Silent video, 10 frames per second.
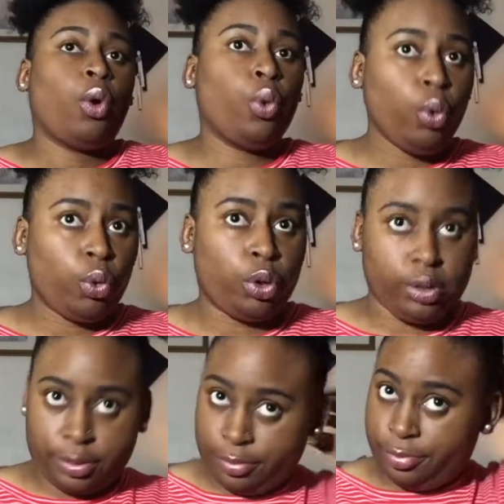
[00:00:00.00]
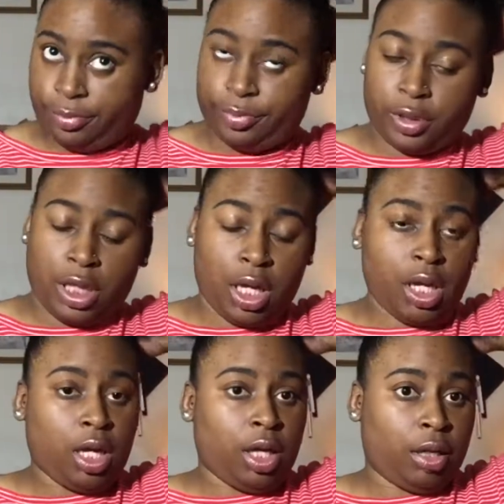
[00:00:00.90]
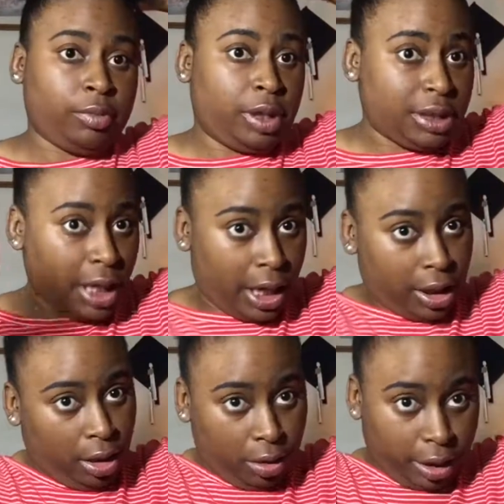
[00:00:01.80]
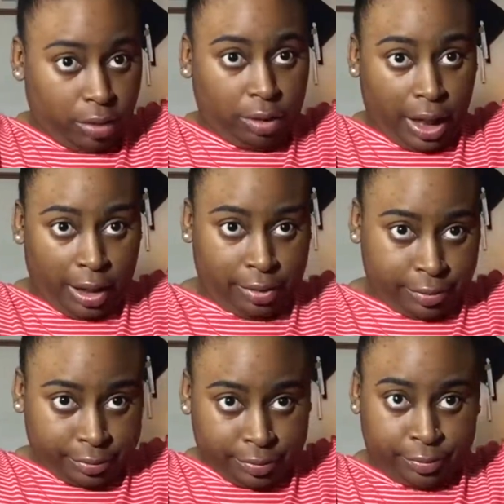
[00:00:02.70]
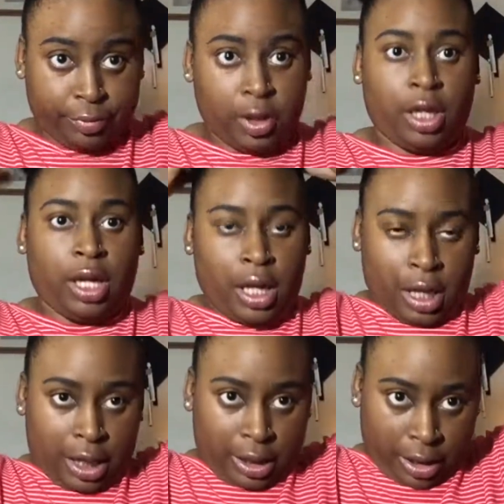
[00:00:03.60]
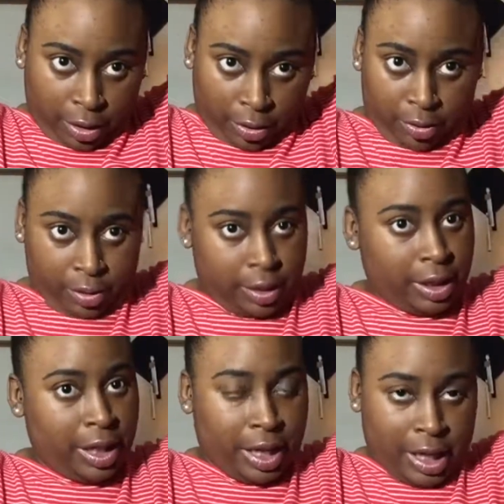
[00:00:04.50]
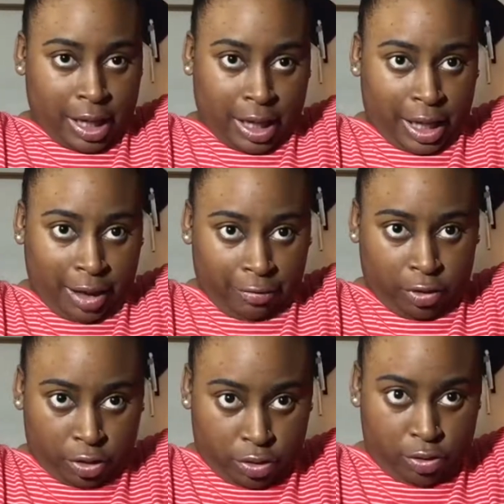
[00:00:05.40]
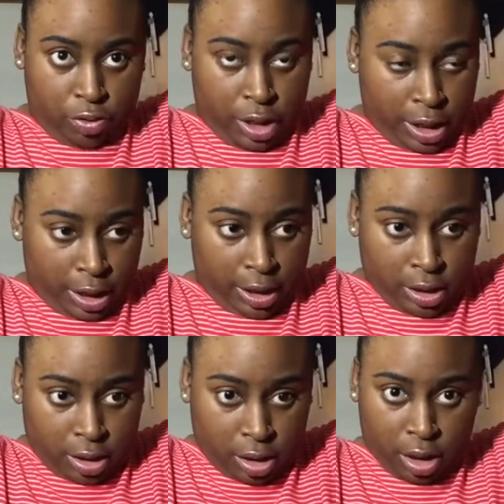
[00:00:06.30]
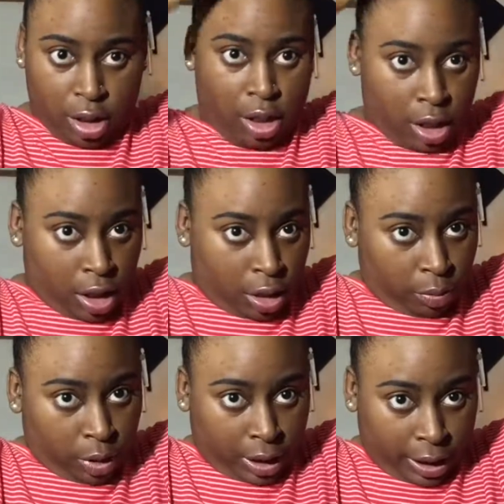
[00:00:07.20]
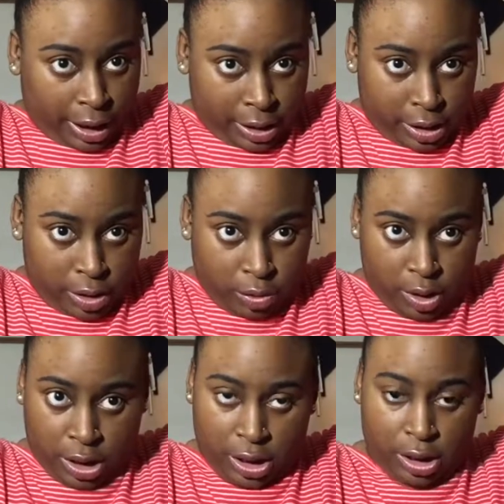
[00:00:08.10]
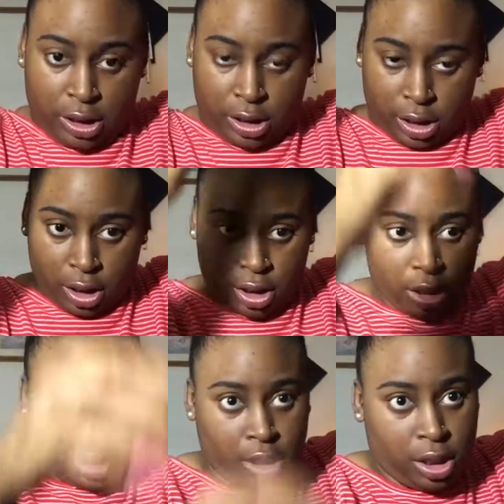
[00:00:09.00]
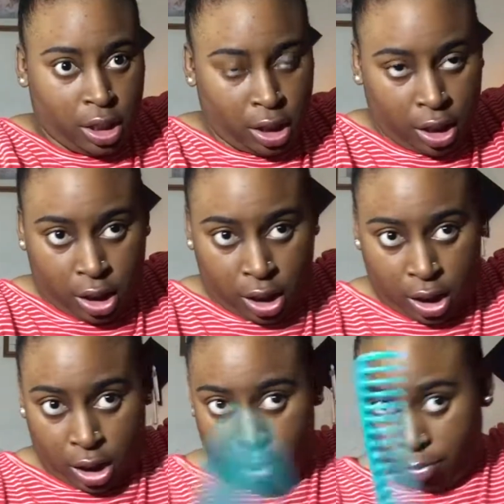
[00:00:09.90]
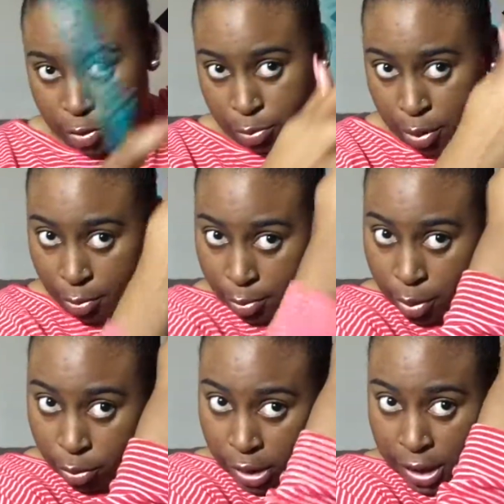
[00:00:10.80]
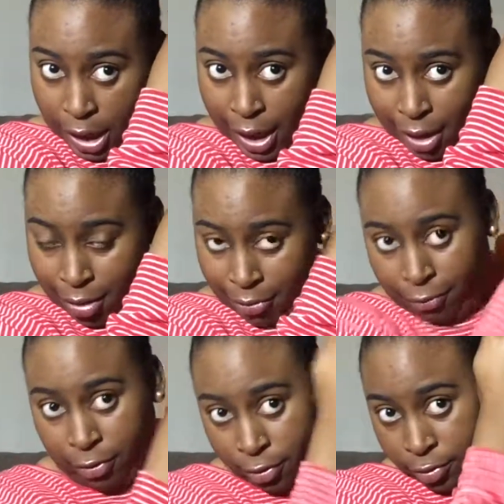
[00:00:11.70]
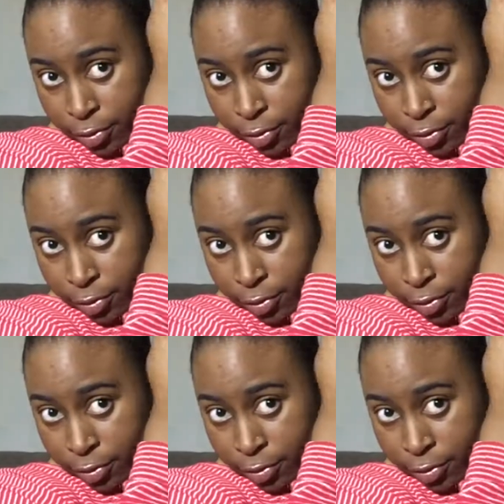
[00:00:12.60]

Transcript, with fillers: Whew. I'm a little tired, y'all. ain't gonna lie. Now, after you do that, what I like to do is I'm split my pony in half.